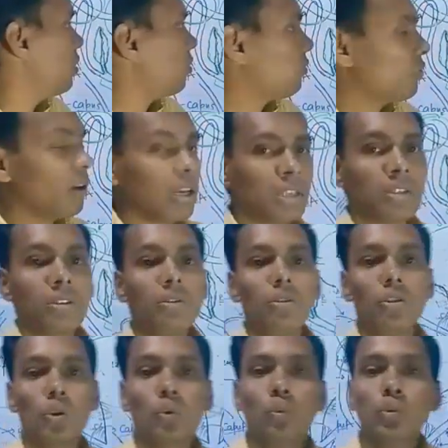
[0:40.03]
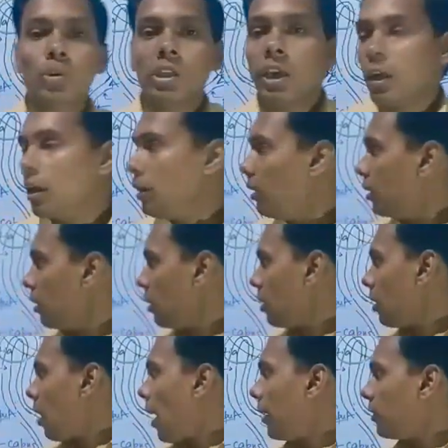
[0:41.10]
First, to say
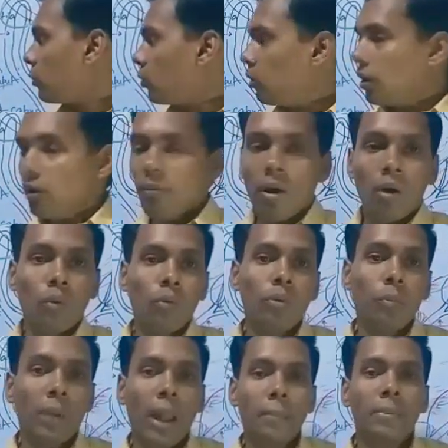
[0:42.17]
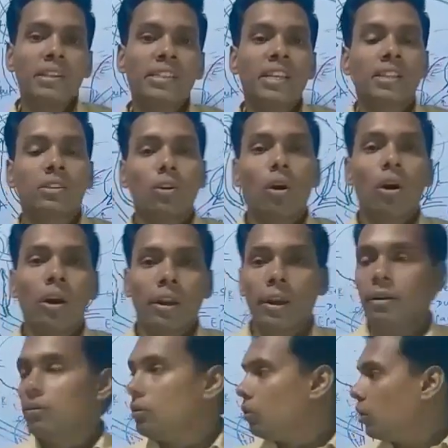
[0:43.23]
I told about primary sex
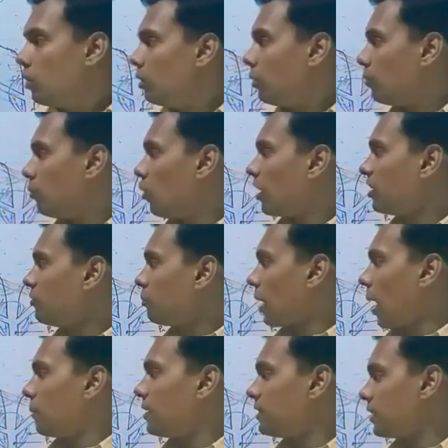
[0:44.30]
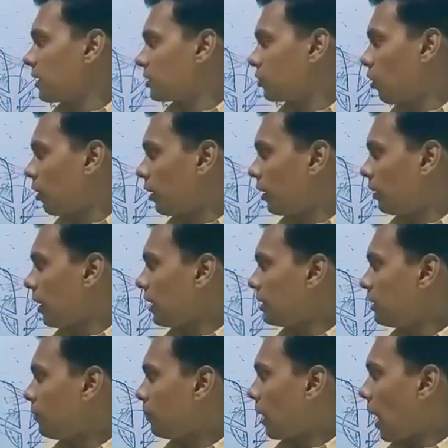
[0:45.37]
organ. What is primary sex organ? That
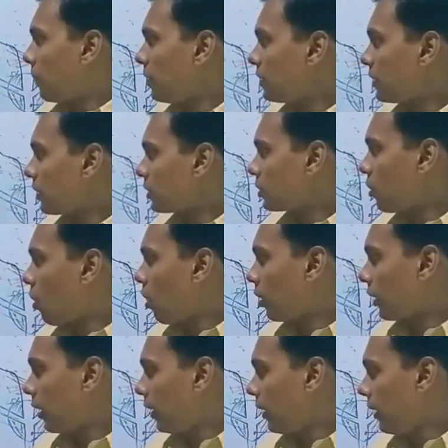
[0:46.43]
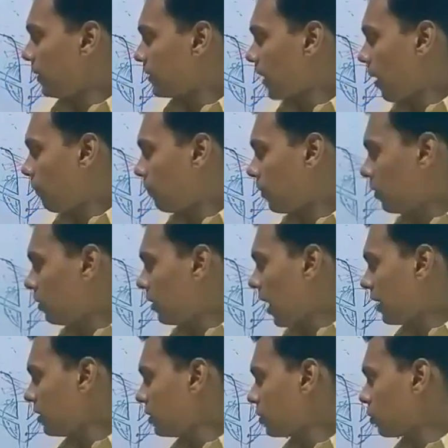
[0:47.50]
is the primary sex organ example
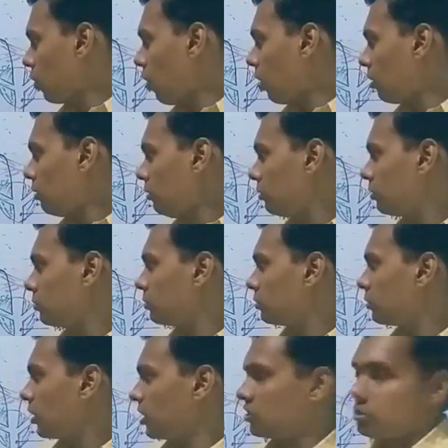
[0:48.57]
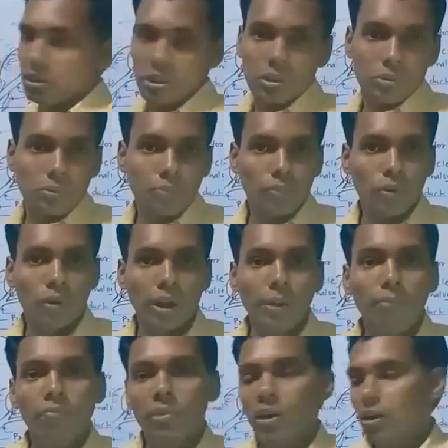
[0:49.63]
that is called testis.
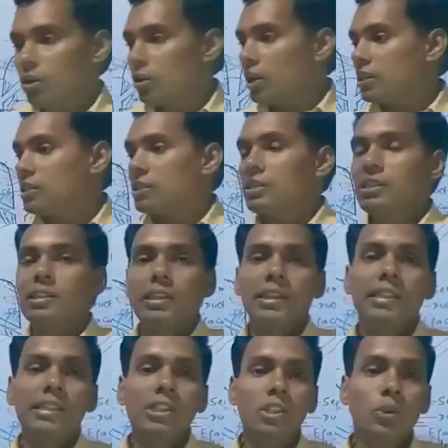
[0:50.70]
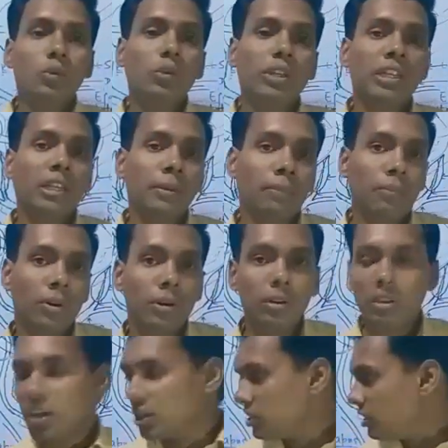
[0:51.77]
Okay, testis in two in number.
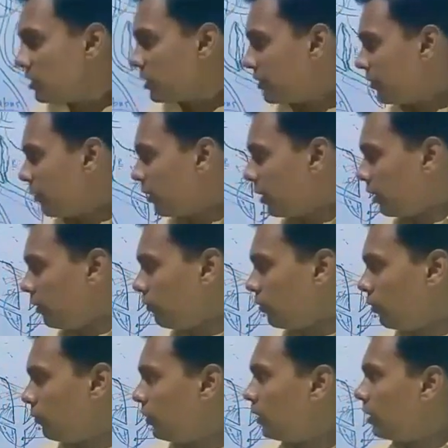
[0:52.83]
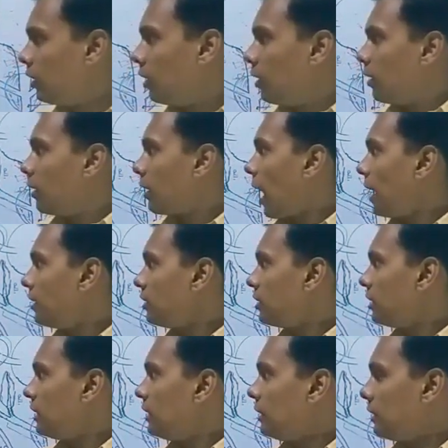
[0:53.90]
Testis generally will we write
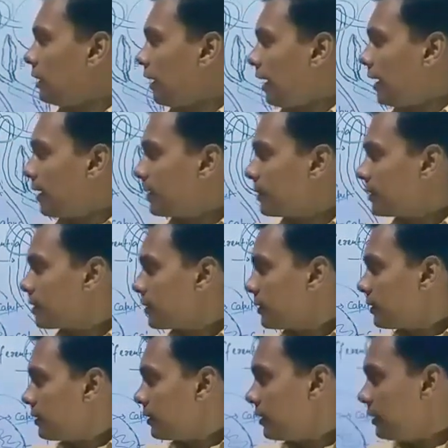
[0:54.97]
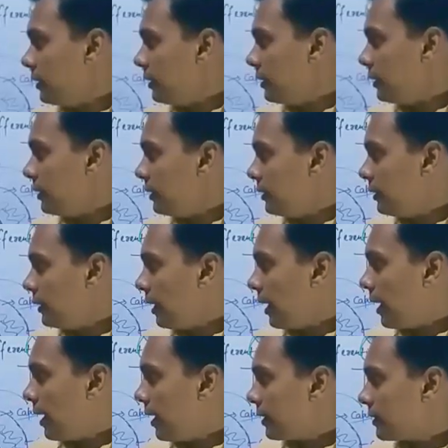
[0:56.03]
TES,
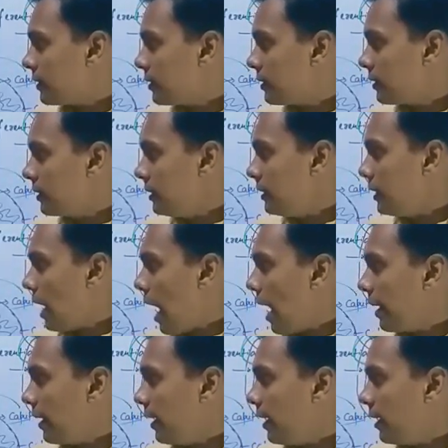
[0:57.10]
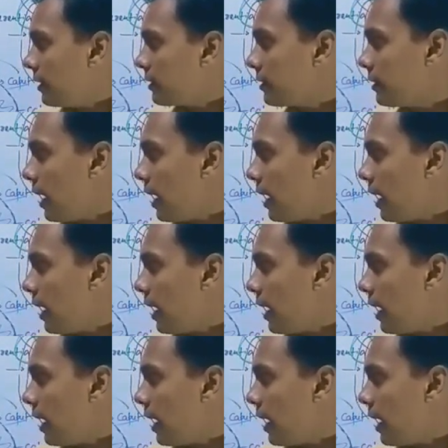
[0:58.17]
TES, TIS.